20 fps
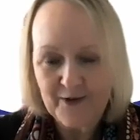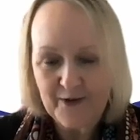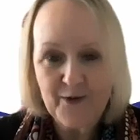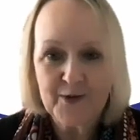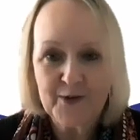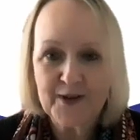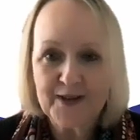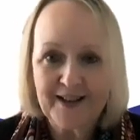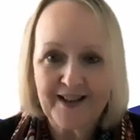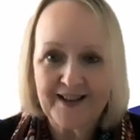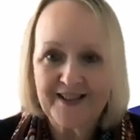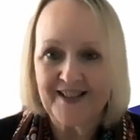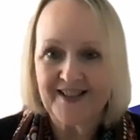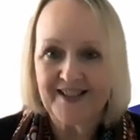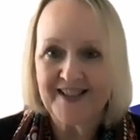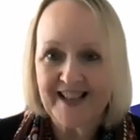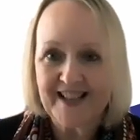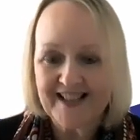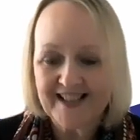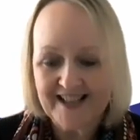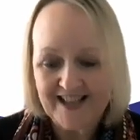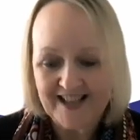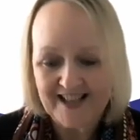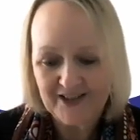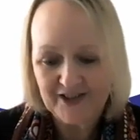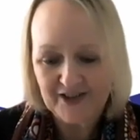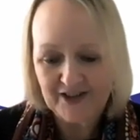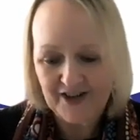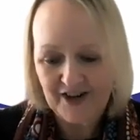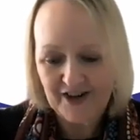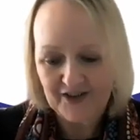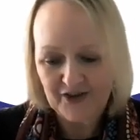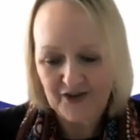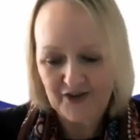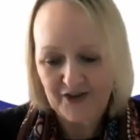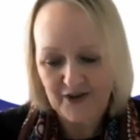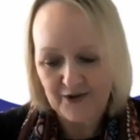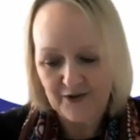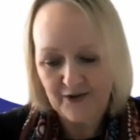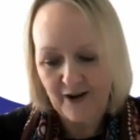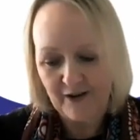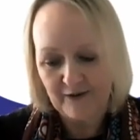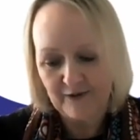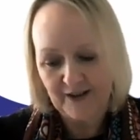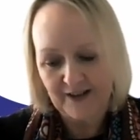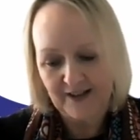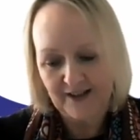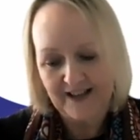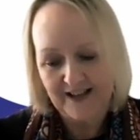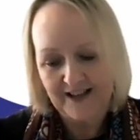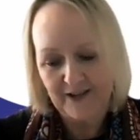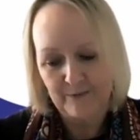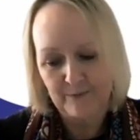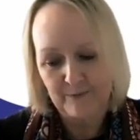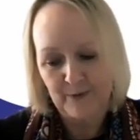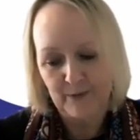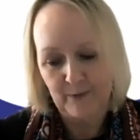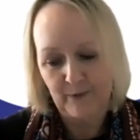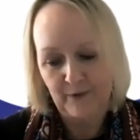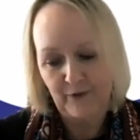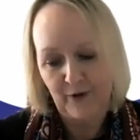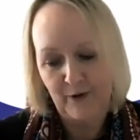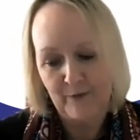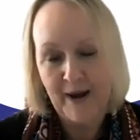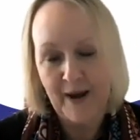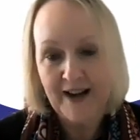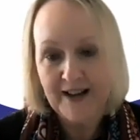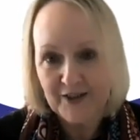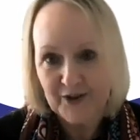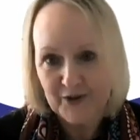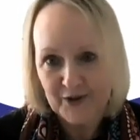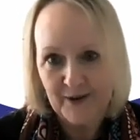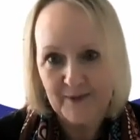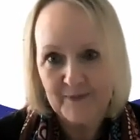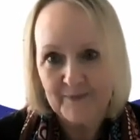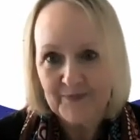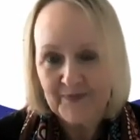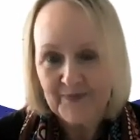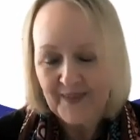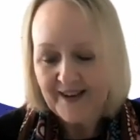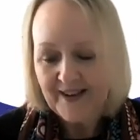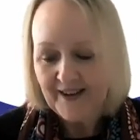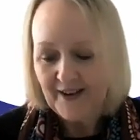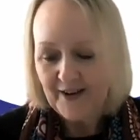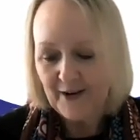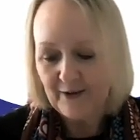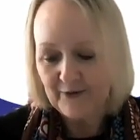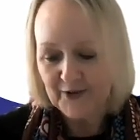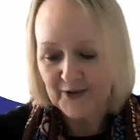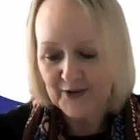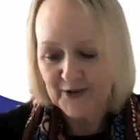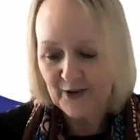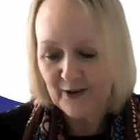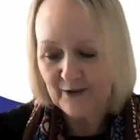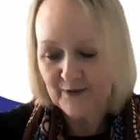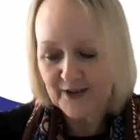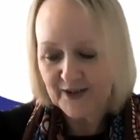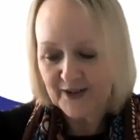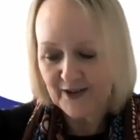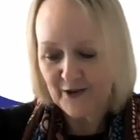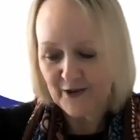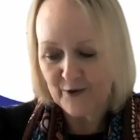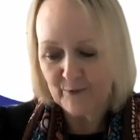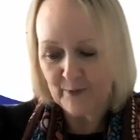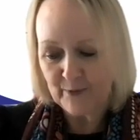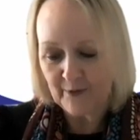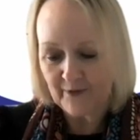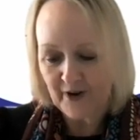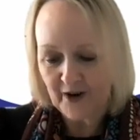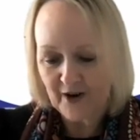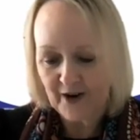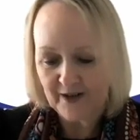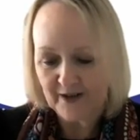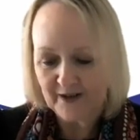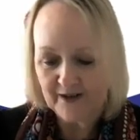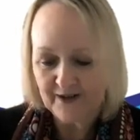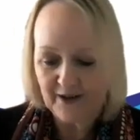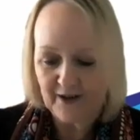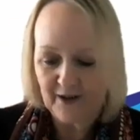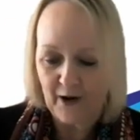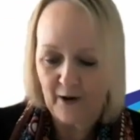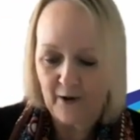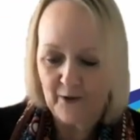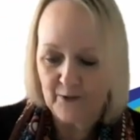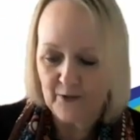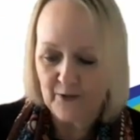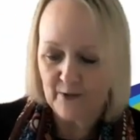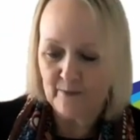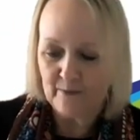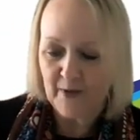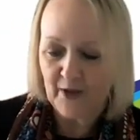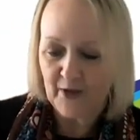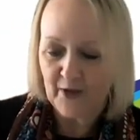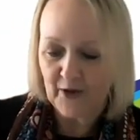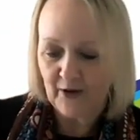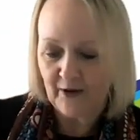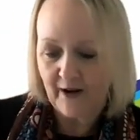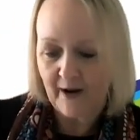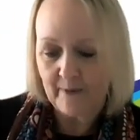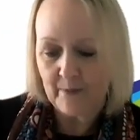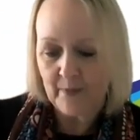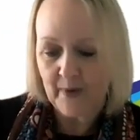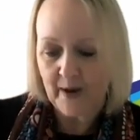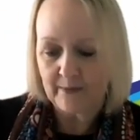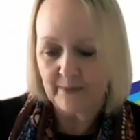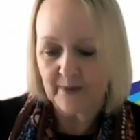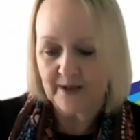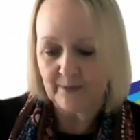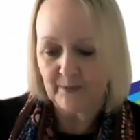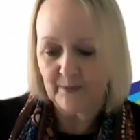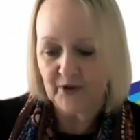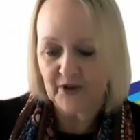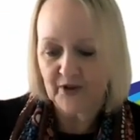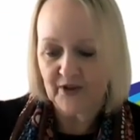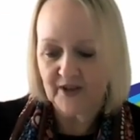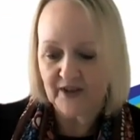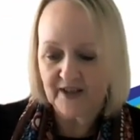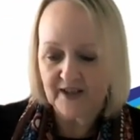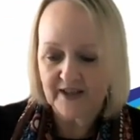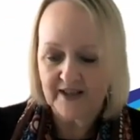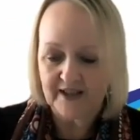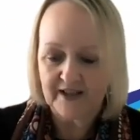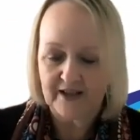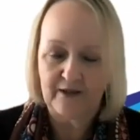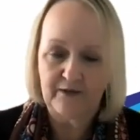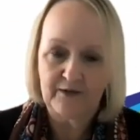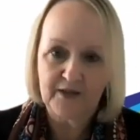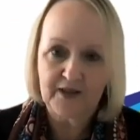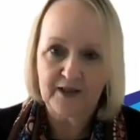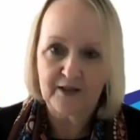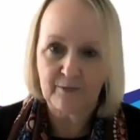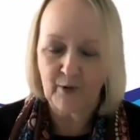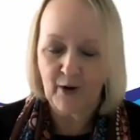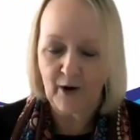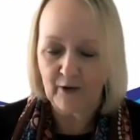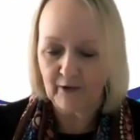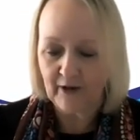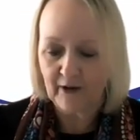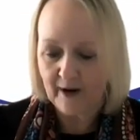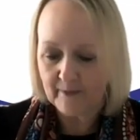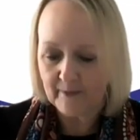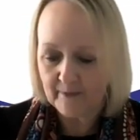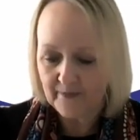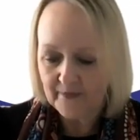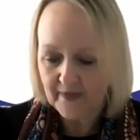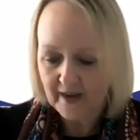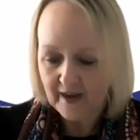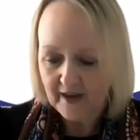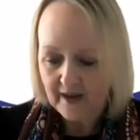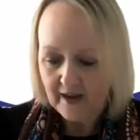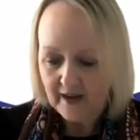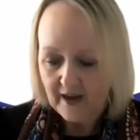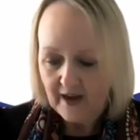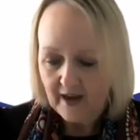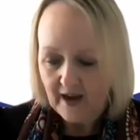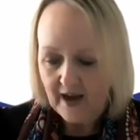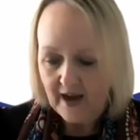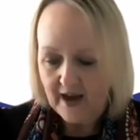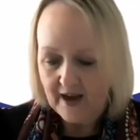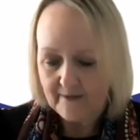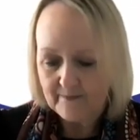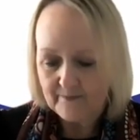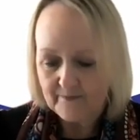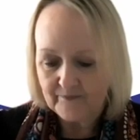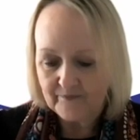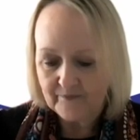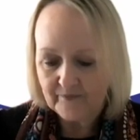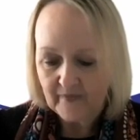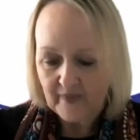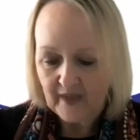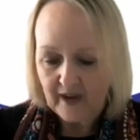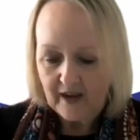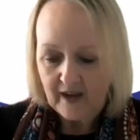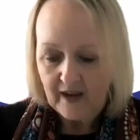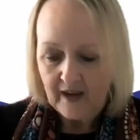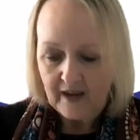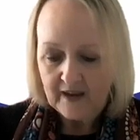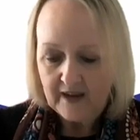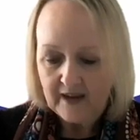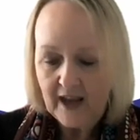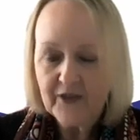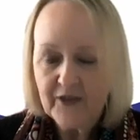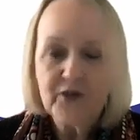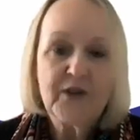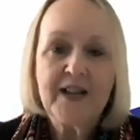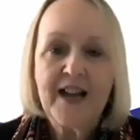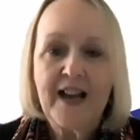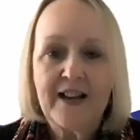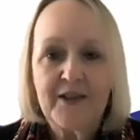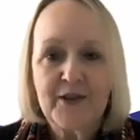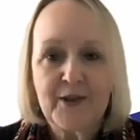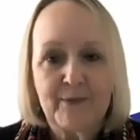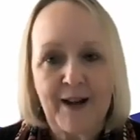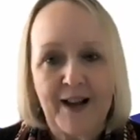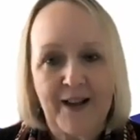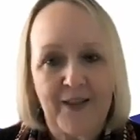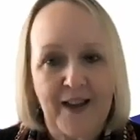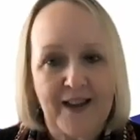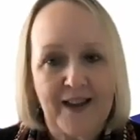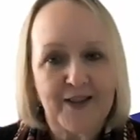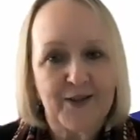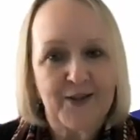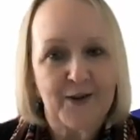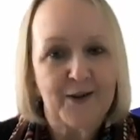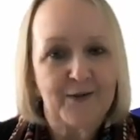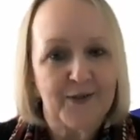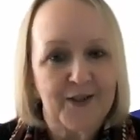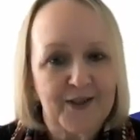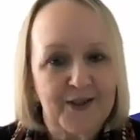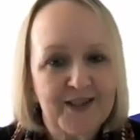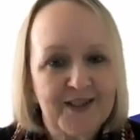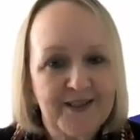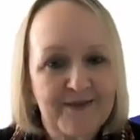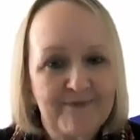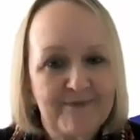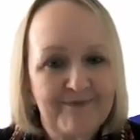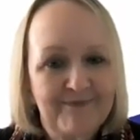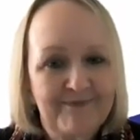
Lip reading: course, as I said in the introduction, you're currently the midwifery manager of the service that you provide, the Mother and Babies Maternity Services Programme. Can you tell us about that service?